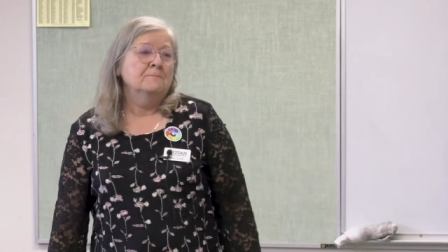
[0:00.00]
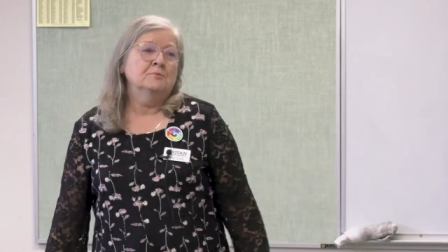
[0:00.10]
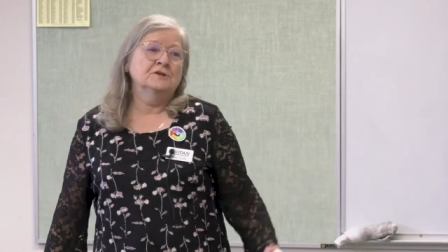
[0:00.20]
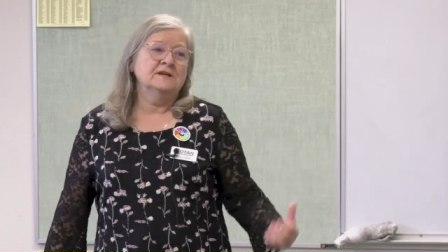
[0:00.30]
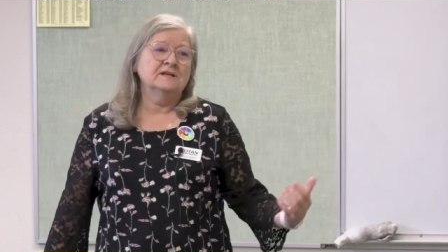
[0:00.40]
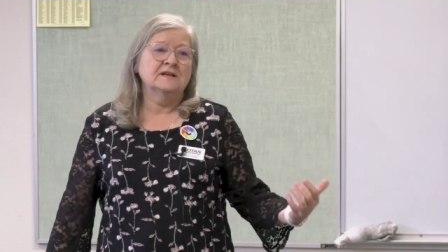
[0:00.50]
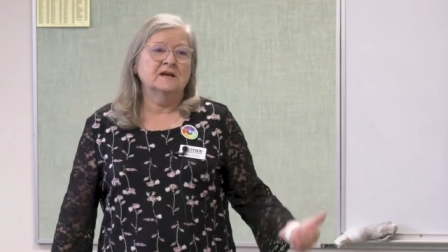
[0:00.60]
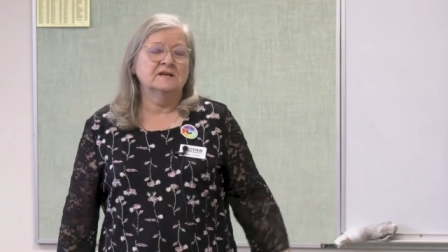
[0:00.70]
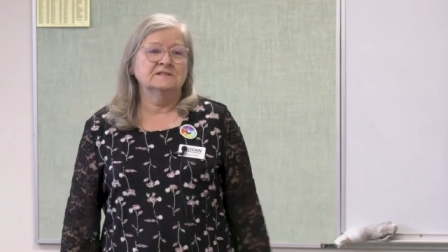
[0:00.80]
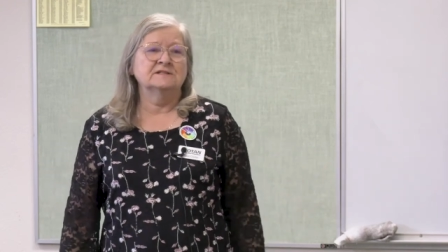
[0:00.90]
Put in
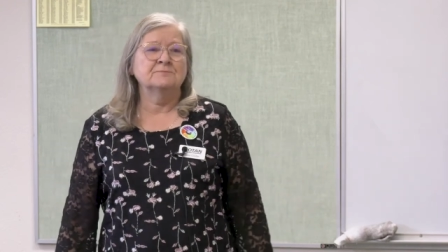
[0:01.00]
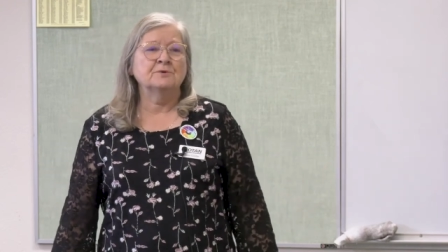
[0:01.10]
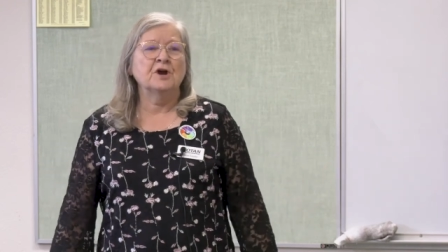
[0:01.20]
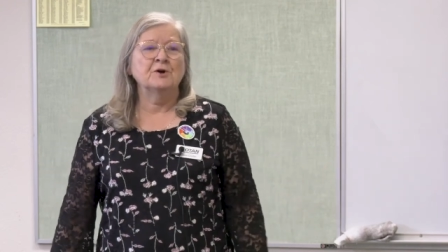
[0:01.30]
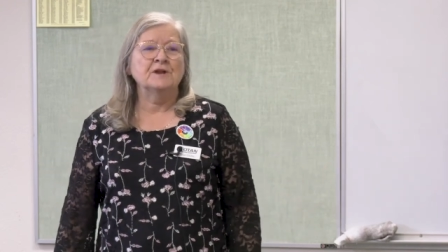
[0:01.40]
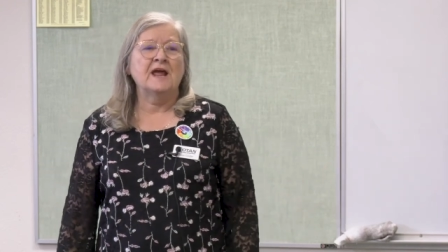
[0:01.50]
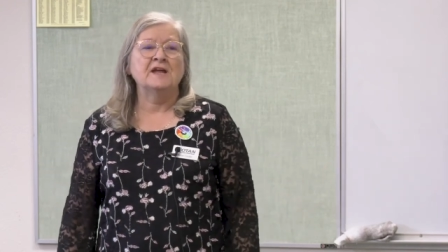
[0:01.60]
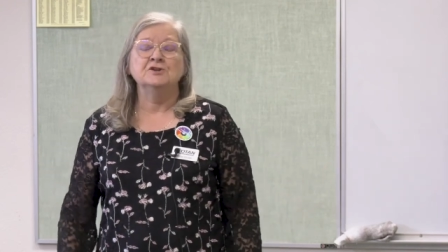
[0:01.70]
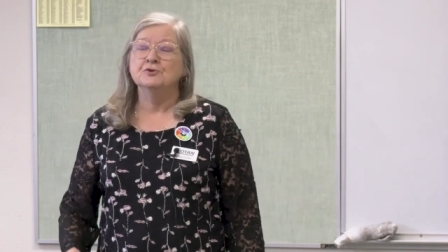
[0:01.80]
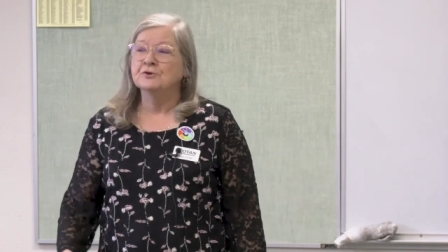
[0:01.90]
a zip code
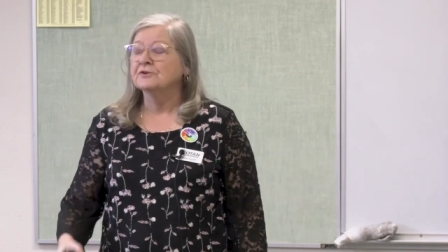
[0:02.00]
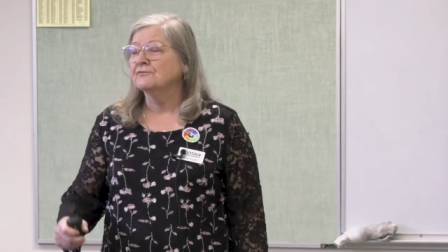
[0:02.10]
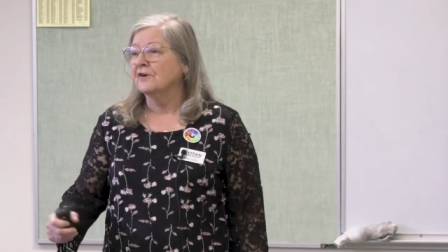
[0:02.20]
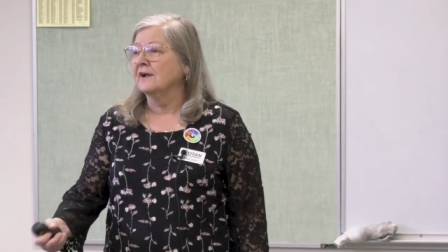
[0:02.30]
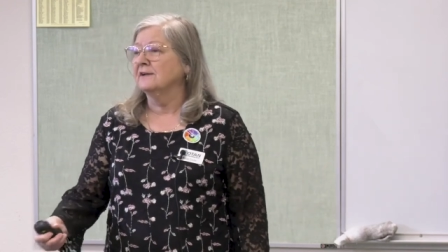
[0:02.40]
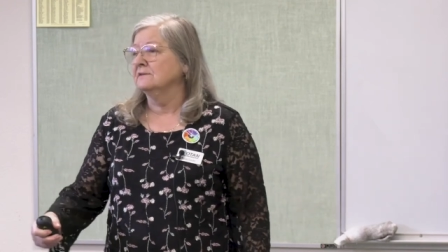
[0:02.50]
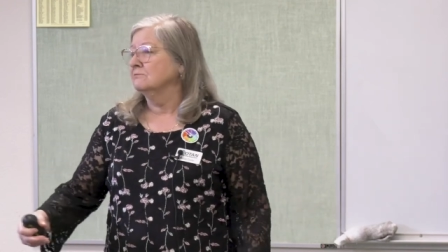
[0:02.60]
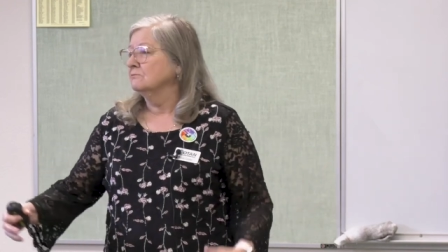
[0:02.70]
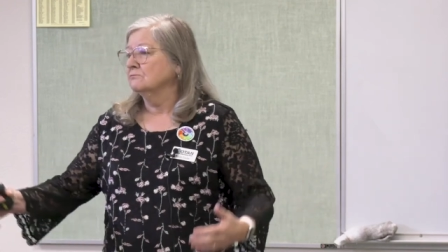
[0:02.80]
and you can find